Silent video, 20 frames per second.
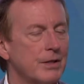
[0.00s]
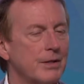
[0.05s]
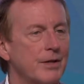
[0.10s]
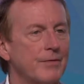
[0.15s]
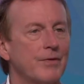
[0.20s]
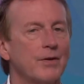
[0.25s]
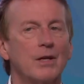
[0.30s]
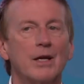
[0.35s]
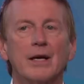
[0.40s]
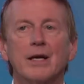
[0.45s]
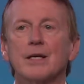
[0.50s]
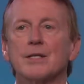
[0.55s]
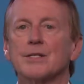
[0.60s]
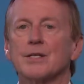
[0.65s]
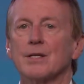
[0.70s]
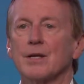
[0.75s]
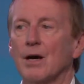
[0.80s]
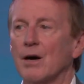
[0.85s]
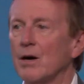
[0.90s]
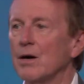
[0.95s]
They feel like it's
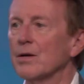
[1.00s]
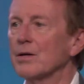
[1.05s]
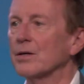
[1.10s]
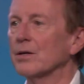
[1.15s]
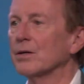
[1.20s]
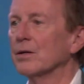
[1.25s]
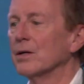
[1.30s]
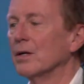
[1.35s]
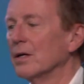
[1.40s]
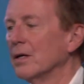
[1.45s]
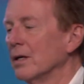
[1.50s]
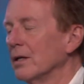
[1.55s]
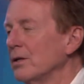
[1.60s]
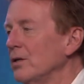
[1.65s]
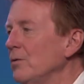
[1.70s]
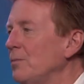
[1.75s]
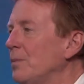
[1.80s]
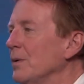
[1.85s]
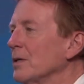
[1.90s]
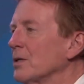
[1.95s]
an honor.
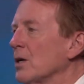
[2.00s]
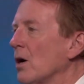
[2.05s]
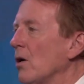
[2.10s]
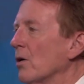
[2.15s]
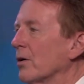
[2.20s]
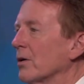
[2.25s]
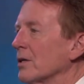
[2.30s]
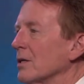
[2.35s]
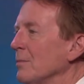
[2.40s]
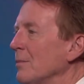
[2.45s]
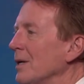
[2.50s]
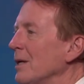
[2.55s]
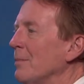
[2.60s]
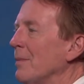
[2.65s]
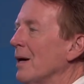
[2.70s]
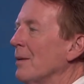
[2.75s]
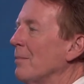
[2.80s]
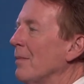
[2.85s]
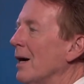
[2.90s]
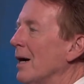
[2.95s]
You've been talking to me
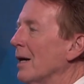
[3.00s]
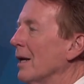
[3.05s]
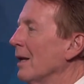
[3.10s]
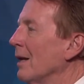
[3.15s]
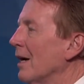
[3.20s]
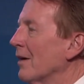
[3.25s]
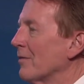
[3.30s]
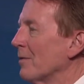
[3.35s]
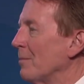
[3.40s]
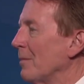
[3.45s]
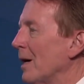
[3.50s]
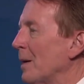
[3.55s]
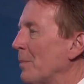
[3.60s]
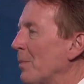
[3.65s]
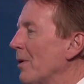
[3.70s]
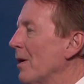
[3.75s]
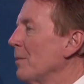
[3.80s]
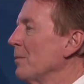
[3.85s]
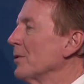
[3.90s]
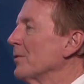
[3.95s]
about my life and my
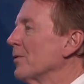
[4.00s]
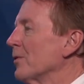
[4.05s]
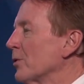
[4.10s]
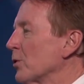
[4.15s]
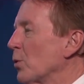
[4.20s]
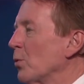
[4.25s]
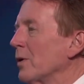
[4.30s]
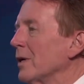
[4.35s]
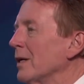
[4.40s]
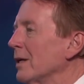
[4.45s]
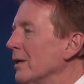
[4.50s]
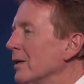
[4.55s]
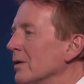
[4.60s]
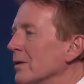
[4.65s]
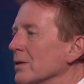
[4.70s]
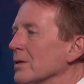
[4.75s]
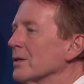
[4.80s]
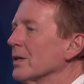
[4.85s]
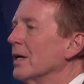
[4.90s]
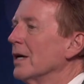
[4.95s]
problems for 20
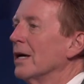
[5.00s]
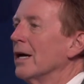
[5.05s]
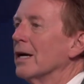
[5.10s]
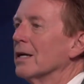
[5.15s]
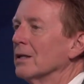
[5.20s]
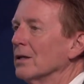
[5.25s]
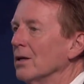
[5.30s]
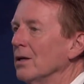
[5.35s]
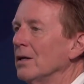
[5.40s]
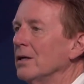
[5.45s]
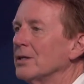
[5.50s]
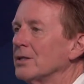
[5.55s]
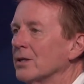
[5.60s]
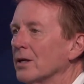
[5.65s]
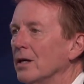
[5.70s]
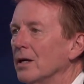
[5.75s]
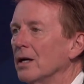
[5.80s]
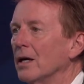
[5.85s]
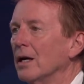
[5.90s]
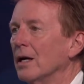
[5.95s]
years at lunch.
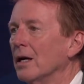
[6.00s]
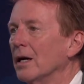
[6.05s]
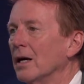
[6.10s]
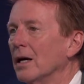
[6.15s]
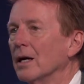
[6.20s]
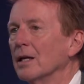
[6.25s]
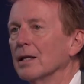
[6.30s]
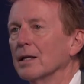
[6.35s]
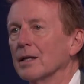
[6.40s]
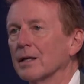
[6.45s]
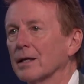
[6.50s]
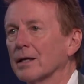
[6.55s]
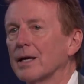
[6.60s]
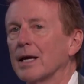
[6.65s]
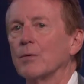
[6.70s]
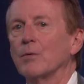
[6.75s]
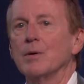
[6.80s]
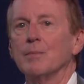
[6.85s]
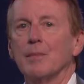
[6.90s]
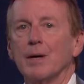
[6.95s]

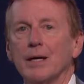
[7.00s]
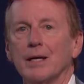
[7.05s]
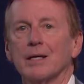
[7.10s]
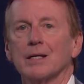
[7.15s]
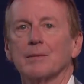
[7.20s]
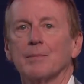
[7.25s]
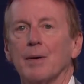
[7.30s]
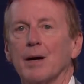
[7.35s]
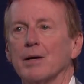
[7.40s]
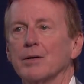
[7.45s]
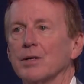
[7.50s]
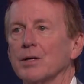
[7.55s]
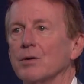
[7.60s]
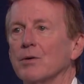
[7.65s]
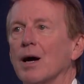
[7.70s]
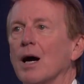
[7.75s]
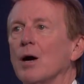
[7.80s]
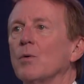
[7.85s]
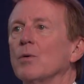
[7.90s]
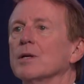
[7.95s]
Can we make it about
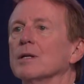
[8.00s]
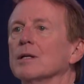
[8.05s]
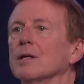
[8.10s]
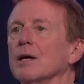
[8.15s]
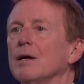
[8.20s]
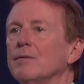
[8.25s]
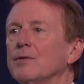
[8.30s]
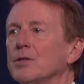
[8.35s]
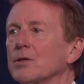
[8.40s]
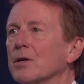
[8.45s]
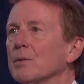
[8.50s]
you? I would love to.